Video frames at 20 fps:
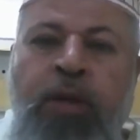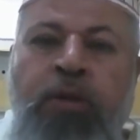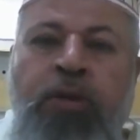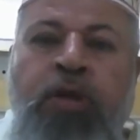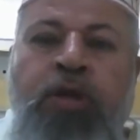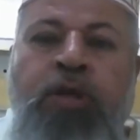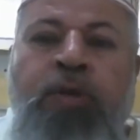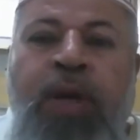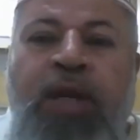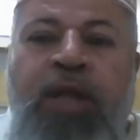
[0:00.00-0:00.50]

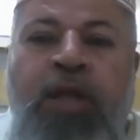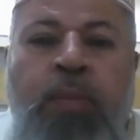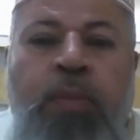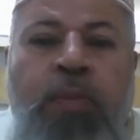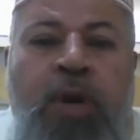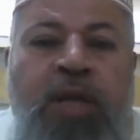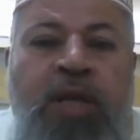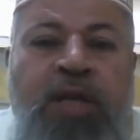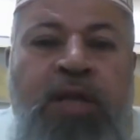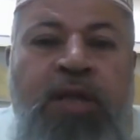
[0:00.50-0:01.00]
Dear respected
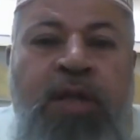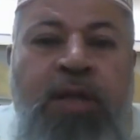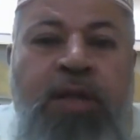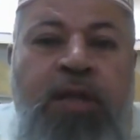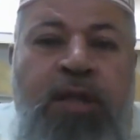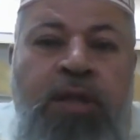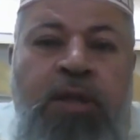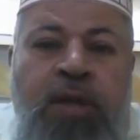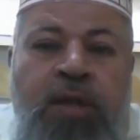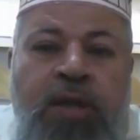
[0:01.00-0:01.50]
brothers and
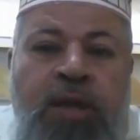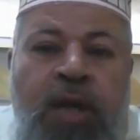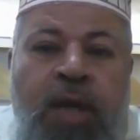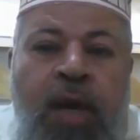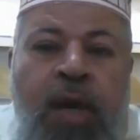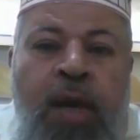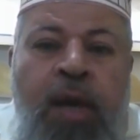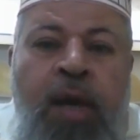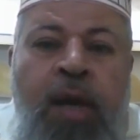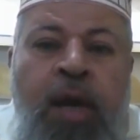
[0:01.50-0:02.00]
sisters,
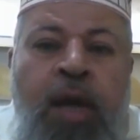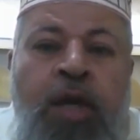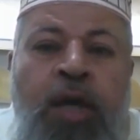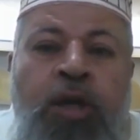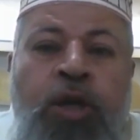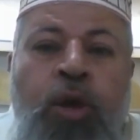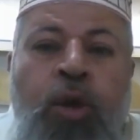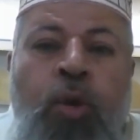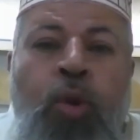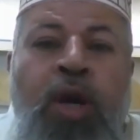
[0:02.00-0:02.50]

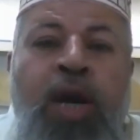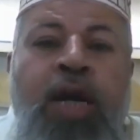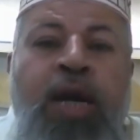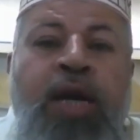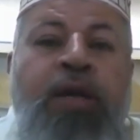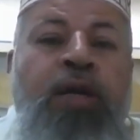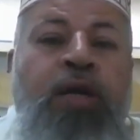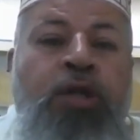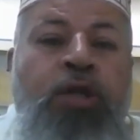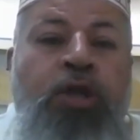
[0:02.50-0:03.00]
you know,
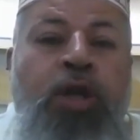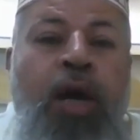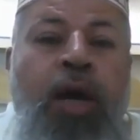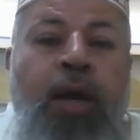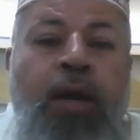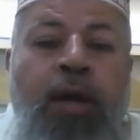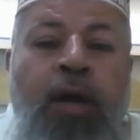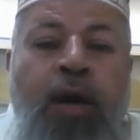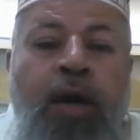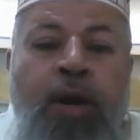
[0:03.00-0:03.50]
in
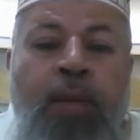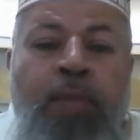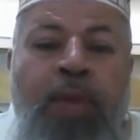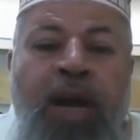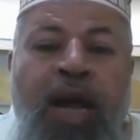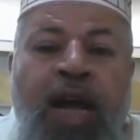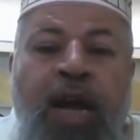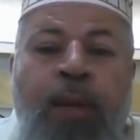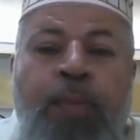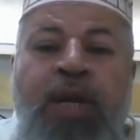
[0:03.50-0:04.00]
insha'Allah, Rabbil
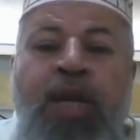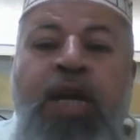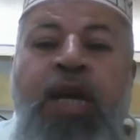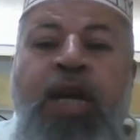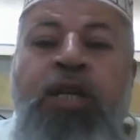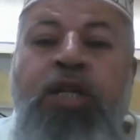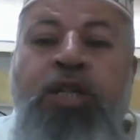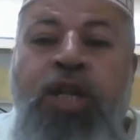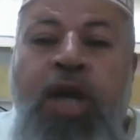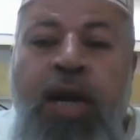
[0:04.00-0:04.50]
Alameen,
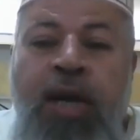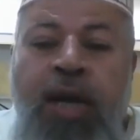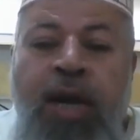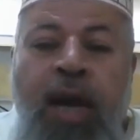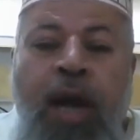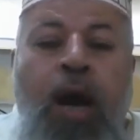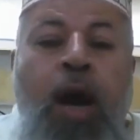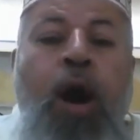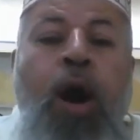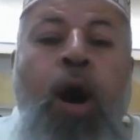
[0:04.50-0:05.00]
in
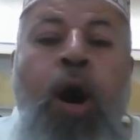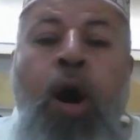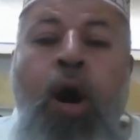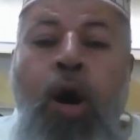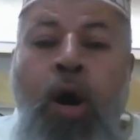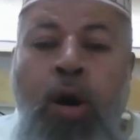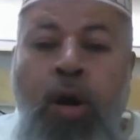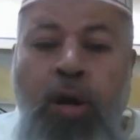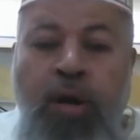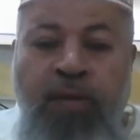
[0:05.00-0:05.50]
Jannah,
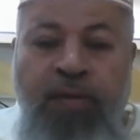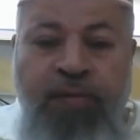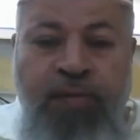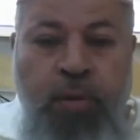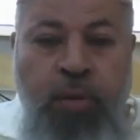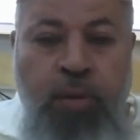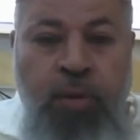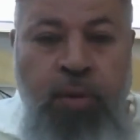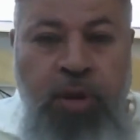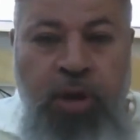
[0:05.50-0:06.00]
all of
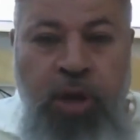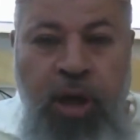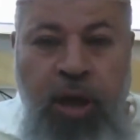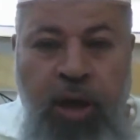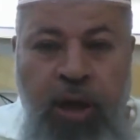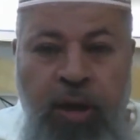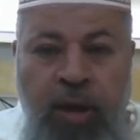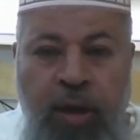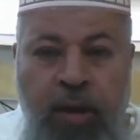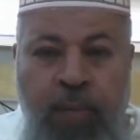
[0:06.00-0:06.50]
you,
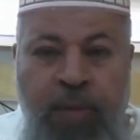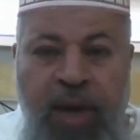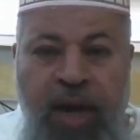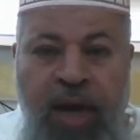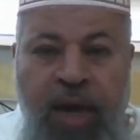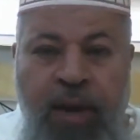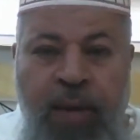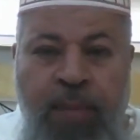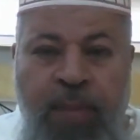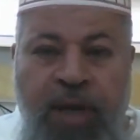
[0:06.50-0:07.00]
insha'Allah, Rabbil
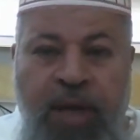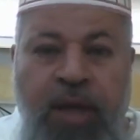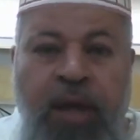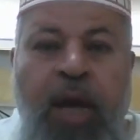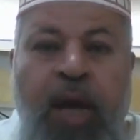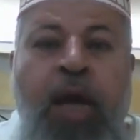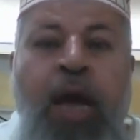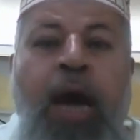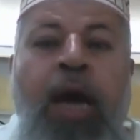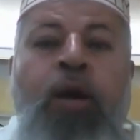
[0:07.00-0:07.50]
Alameen,
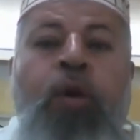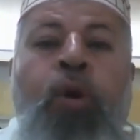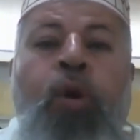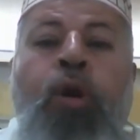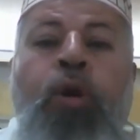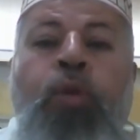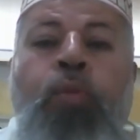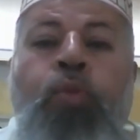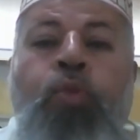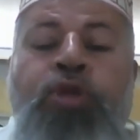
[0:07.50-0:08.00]
and
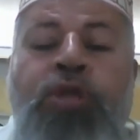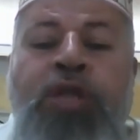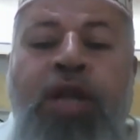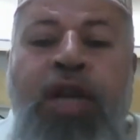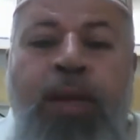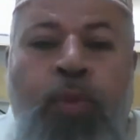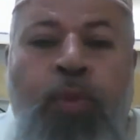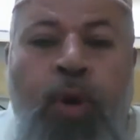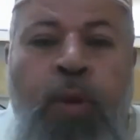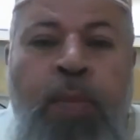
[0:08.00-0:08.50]
all
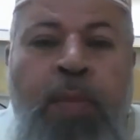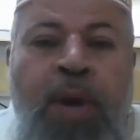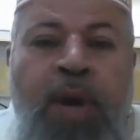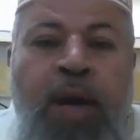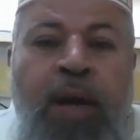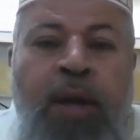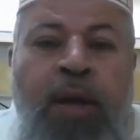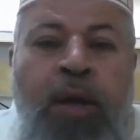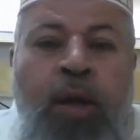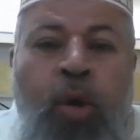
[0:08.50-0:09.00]
Muslim
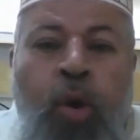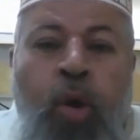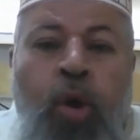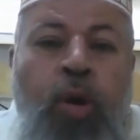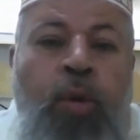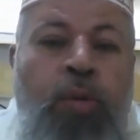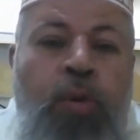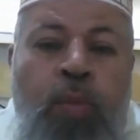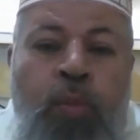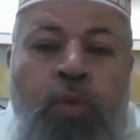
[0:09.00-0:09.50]
Ummah, all
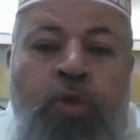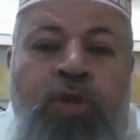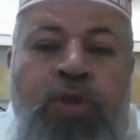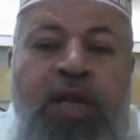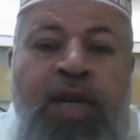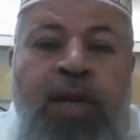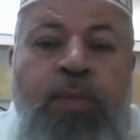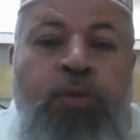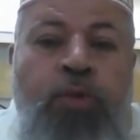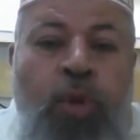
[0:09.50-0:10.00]
the
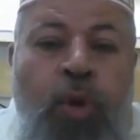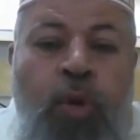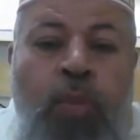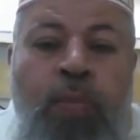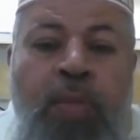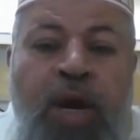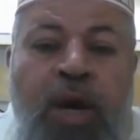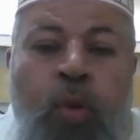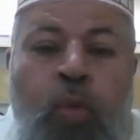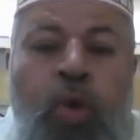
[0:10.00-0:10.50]
Muslims
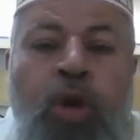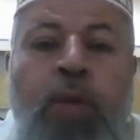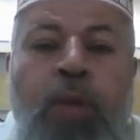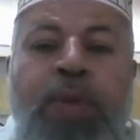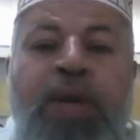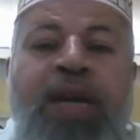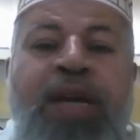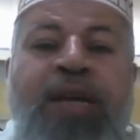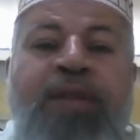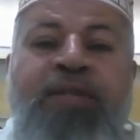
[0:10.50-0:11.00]
Ummah will
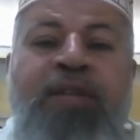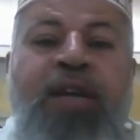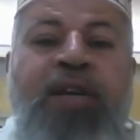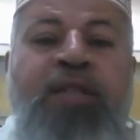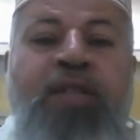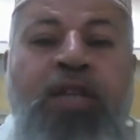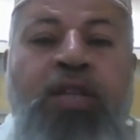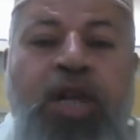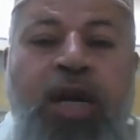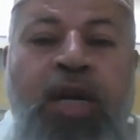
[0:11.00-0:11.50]
be
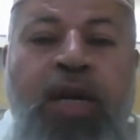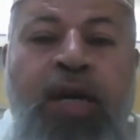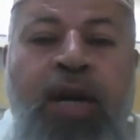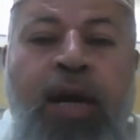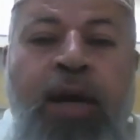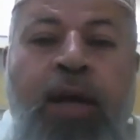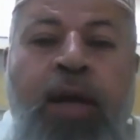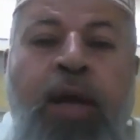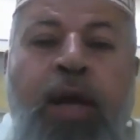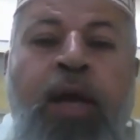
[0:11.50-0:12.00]
inside the Jannah.